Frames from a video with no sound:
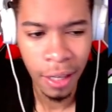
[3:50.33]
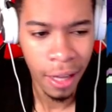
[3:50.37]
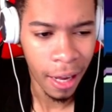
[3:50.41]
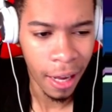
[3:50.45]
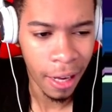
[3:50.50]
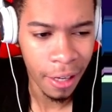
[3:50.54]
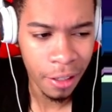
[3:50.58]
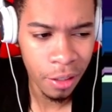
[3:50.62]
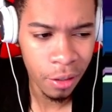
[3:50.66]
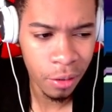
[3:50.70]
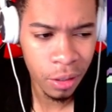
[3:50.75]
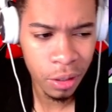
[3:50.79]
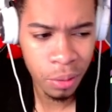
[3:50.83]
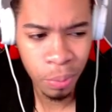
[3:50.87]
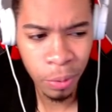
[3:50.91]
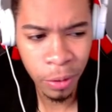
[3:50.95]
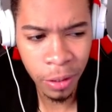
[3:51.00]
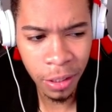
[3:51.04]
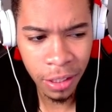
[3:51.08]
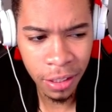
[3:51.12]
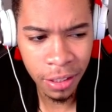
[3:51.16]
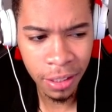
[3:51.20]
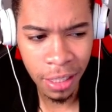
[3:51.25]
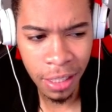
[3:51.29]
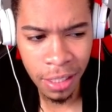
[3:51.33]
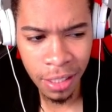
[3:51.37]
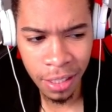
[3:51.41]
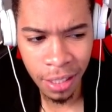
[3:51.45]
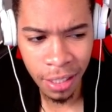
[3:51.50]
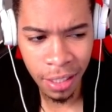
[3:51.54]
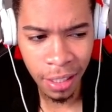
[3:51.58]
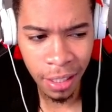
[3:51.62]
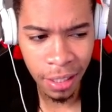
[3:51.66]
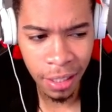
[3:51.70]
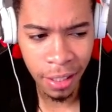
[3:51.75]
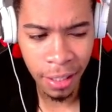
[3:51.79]
I know he's pretty
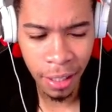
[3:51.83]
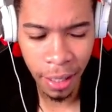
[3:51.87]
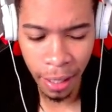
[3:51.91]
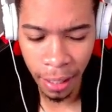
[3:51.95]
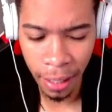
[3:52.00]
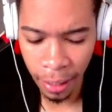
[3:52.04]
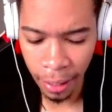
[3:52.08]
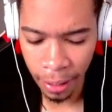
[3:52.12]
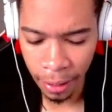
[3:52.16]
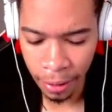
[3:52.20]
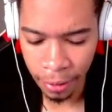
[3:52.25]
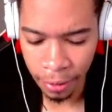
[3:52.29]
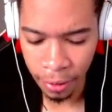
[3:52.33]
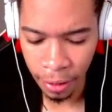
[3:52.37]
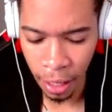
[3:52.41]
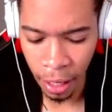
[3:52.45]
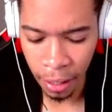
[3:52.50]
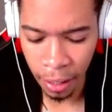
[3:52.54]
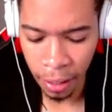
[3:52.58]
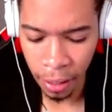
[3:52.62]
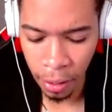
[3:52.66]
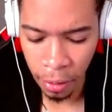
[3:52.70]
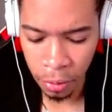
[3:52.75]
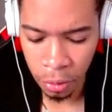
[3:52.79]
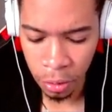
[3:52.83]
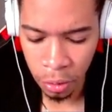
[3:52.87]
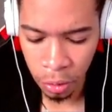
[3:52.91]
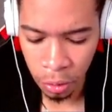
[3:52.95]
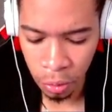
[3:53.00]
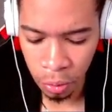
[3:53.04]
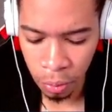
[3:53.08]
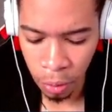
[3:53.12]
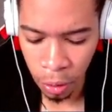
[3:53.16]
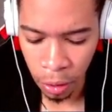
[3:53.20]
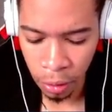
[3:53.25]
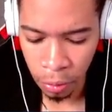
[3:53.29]
decent in uh, Knockout
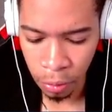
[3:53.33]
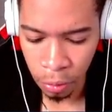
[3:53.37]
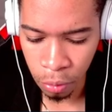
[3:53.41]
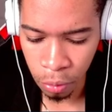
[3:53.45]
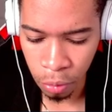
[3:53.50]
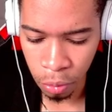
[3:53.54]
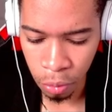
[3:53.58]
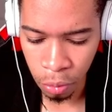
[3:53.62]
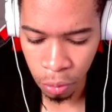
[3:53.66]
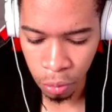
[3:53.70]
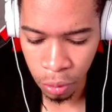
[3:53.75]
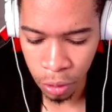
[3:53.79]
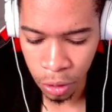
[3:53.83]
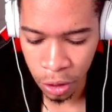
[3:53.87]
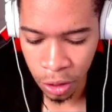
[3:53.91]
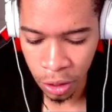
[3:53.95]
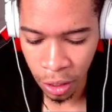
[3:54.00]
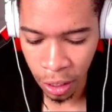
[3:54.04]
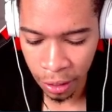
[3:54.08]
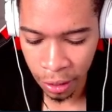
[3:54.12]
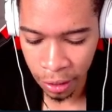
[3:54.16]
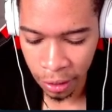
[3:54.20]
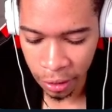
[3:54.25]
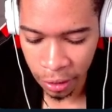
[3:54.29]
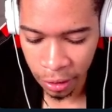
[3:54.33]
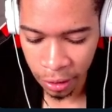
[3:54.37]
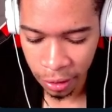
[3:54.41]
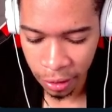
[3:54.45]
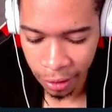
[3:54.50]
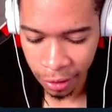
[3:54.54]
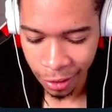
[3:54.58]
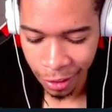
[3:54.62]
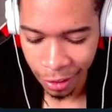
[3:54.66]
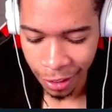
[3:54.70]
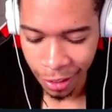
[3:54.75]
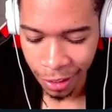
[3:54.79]
too, but ooh, it's not a...
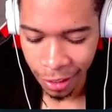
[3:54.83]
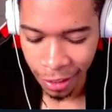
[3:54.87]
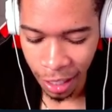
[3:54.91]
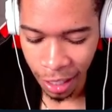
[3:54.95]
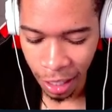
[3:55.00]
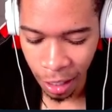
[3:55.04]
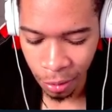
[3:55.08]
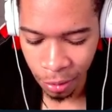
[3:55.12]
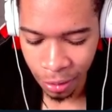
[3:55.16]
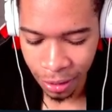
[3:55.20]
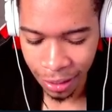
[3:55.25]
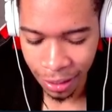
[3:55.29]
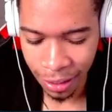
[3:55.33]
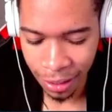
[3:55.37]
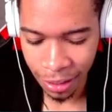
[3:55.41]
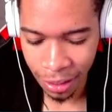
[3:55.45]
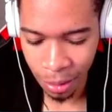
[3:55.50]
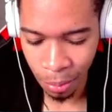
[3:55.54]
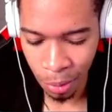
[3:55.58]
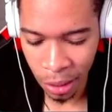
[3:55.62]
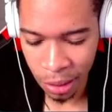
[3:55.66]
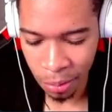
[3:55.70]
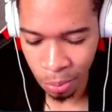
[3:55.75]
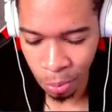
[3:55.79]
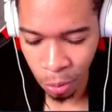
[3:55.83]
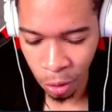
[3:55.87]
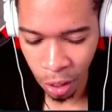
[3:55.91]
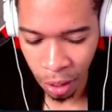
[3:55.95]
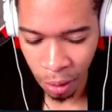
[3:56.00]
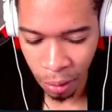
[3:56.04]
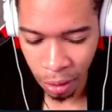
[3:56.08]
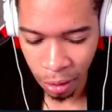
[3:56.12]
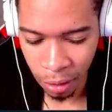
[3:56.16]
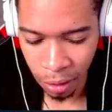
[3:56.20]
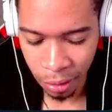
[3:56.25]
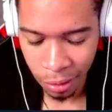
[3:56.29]
I don't think this is the best
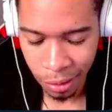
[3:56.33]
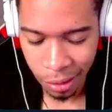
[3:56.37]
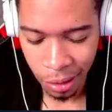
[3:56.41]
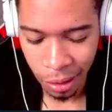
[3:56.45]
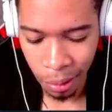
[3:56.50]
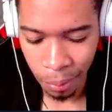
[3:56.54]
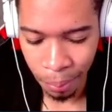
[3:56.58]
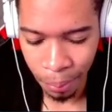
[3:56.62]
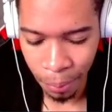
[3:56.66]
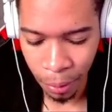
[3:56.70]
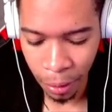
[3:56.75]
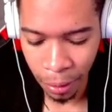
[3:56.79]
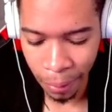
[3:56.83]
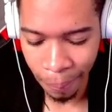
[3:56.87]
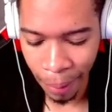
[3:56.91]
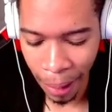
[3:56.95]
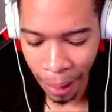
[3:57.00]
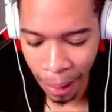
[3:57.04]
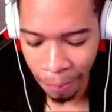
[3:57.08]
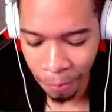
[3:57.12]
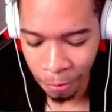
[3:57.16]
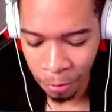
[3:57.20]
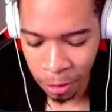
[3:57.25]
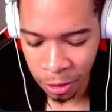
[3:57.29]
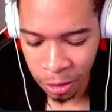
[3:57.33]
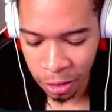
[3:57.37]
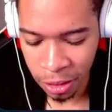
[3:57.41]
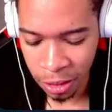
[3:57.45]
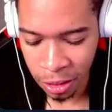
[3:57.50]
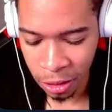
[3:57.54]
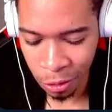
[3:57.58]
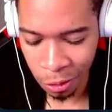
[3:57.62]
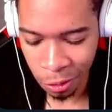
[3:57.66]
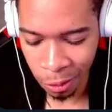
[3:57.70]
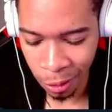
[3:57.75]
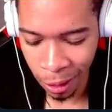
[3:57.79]
brawl ball map for
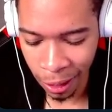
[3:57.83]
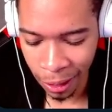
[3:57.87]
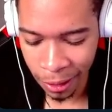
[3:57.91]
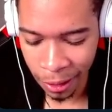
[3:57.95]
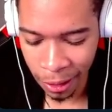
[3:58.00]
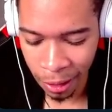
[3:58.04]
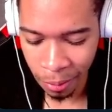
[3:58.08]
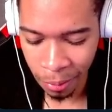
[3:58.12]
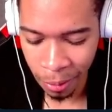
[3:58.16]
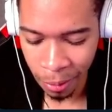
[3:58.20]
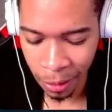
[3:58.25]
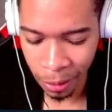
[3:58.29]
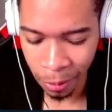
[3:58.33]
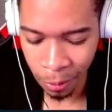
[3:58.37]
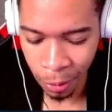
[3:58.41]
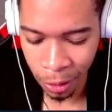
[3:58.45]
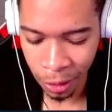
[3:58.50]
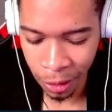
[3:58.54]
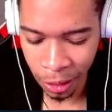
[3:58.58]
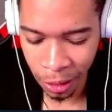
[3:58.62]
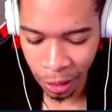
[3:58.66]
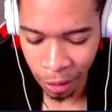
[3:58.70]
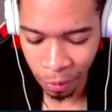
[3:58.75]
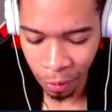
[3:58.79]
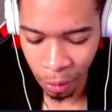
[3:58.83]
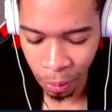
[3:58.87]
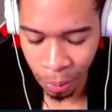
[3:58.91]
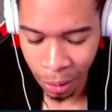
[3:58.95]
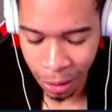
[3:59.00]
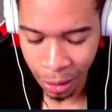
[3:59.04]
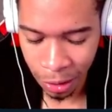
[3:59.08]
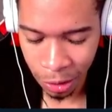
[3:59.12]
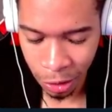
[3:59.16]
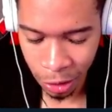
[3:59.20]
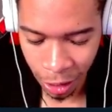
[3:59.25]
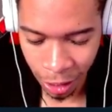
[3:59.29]
Stu right now, but we're gonna give it our
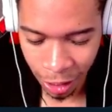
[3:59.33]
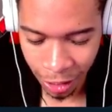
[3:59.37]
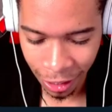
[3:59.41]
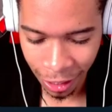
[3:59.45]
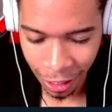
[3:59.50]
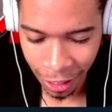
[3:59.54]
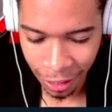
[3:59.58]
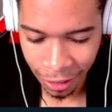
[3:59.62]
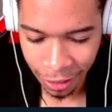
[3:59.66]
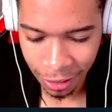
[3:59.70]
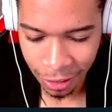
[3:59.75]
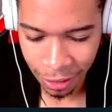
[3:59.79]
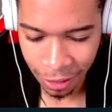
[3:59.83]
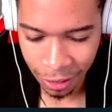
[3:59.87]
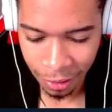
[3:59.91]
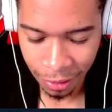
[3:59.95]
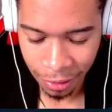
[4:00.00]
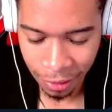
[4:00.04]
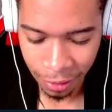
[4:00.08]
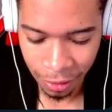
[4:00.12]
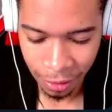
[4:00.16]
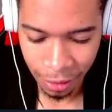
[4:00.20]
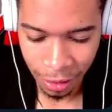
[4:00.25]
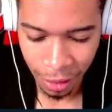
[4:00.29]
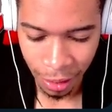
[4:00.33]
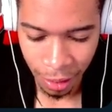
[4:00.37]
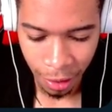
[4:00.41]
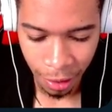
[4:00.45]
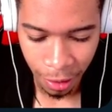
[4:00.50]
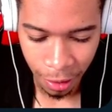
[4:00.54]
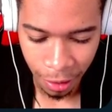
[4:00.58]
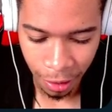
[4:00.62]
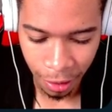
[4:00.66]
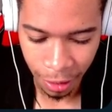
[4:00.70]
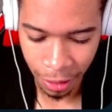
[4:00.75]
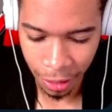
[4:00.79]
best shot, guys.
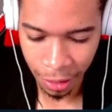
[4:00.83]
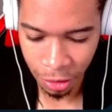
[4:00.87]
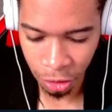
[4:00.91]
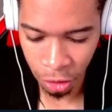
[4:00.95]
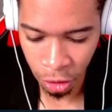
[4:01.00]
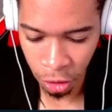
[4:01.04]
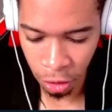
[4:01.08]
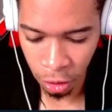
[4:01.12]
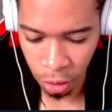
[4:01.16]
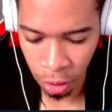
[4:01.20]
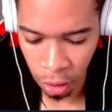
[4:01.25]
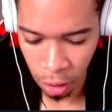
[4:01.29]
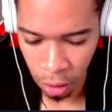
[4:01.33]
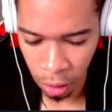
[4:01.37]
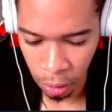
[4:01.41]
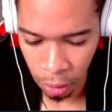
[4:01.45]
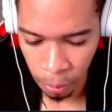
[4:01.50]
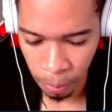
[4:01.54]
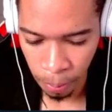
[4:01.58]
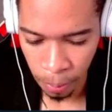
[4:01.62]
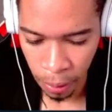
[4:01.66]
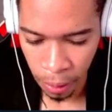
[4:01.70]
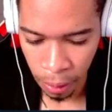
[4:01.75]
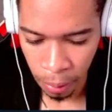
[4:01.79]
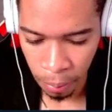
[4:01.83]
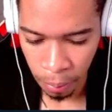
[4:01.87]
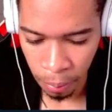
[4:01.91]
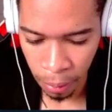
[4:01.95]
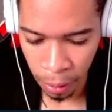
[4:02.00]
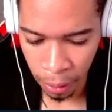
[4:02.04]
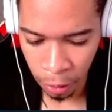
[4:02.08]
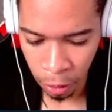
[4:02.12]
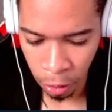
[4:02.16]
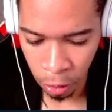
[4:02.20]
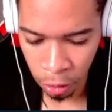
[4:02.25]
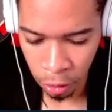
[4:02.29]
All right, let's go.
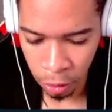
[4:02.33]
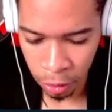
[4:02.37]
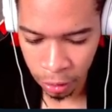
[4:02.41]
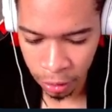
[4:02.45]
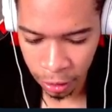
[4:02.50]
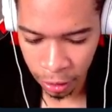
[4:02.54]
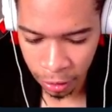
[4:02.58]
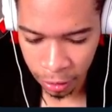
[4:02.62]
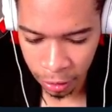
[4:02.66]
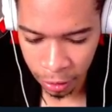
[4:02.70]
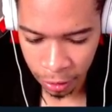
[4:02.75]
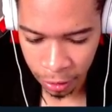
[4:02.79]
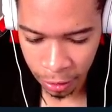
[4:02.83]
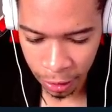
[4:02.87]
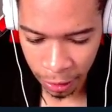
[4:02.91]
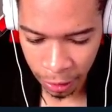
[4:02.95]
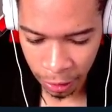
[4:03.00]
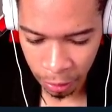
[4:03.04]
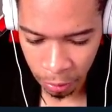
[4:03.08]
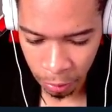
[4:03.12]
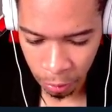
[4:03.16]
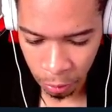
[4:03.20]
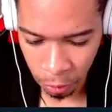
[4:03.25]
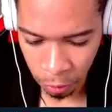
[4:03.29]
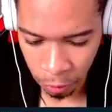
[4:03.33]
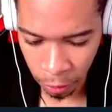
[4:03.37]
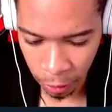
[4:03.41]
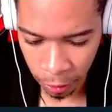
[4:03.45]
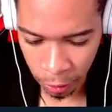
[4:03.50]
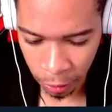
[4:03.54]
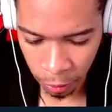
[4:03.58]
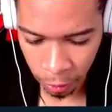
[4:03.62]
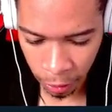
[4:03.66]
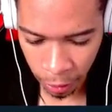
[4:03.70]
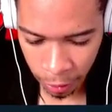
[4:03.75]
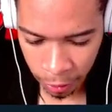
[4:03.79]
My goal is just to stick and move right
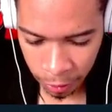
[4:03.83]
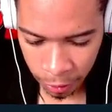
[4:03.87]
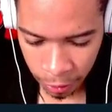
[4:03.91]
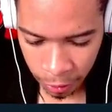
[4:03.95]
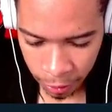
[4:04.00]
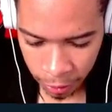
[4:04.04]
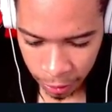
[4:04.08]
now, guys.